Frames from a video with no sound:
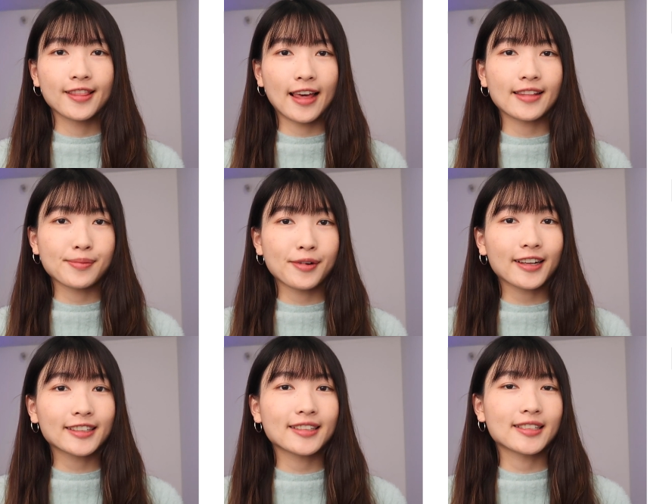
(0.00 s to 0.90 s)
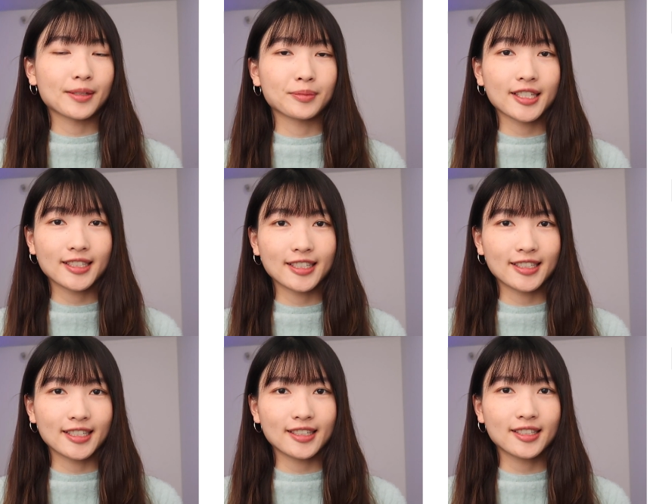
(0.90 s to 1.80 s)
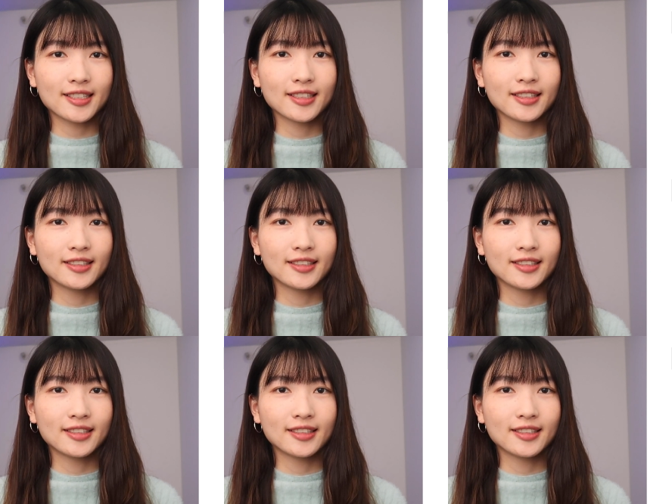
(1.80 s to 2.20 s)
Let's practice some sentences.